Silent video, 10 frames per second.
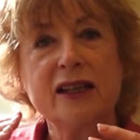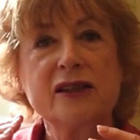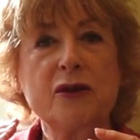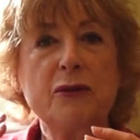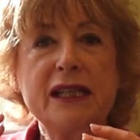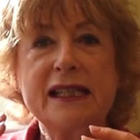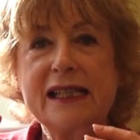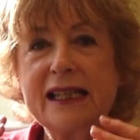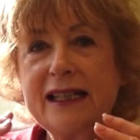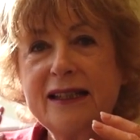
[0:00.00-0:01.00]
So we
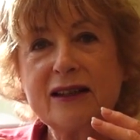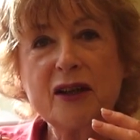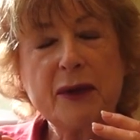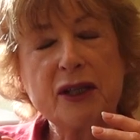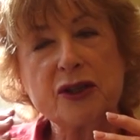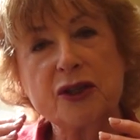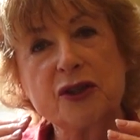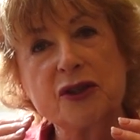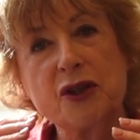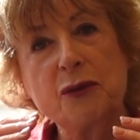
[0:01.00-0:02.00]
see
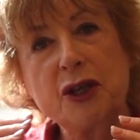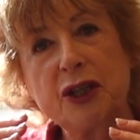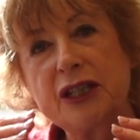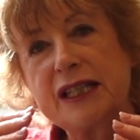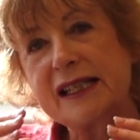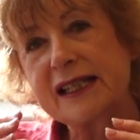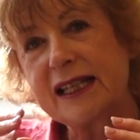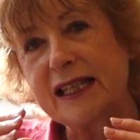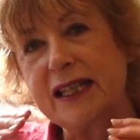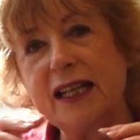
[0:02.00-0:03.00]
dimensions that we couldn't
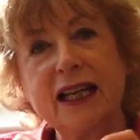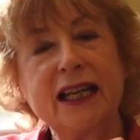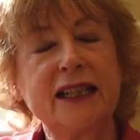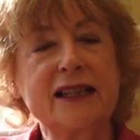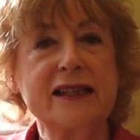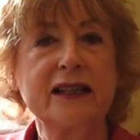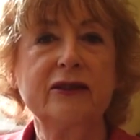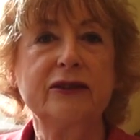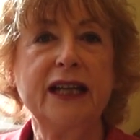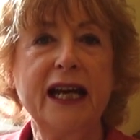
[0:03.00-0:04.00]
see in a
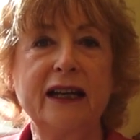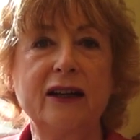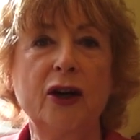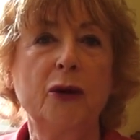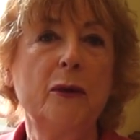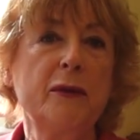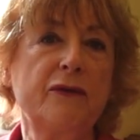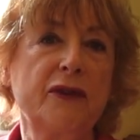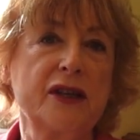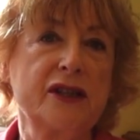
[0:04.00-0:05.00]
single layer when we
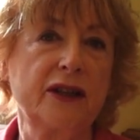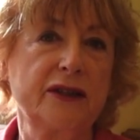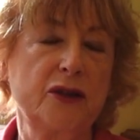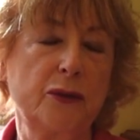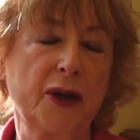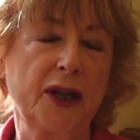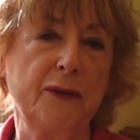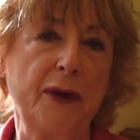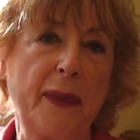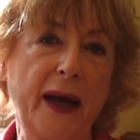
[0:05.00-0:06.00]
first started working
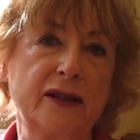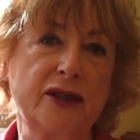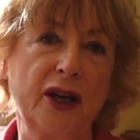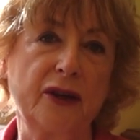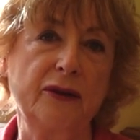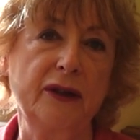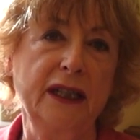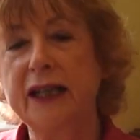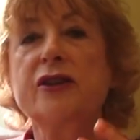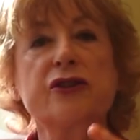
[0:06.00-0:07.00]
with that dough.
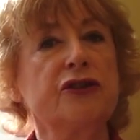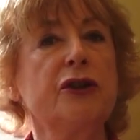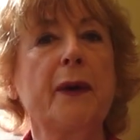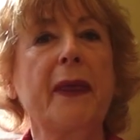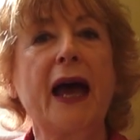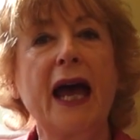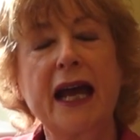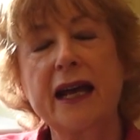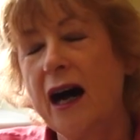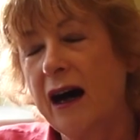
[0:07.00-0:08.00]
And it's true with our
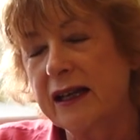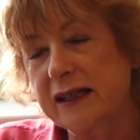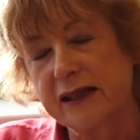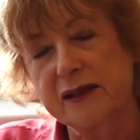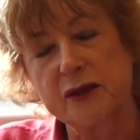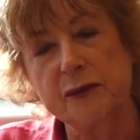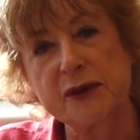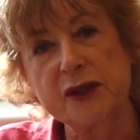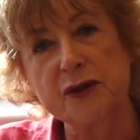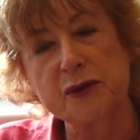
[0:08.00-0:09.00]
AI
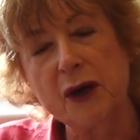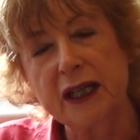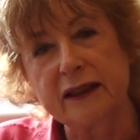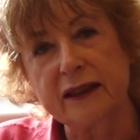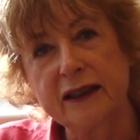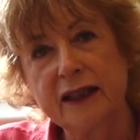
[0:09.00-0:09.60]
systems as well,